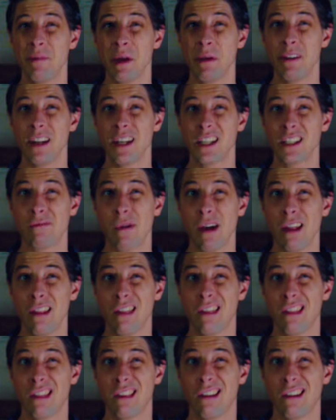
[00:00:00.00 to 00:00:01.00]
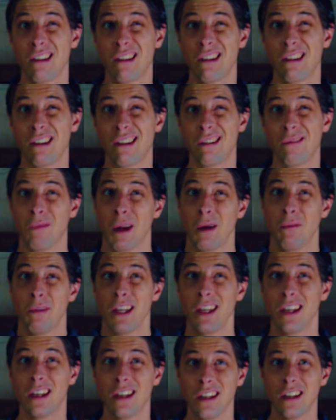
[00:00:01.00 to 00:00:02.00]
maybe next month?
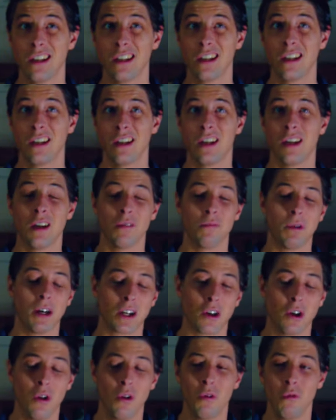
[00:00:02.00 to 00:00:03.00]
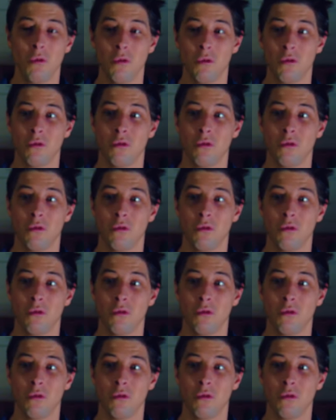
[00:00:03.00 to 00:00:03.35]
Maybe? My goal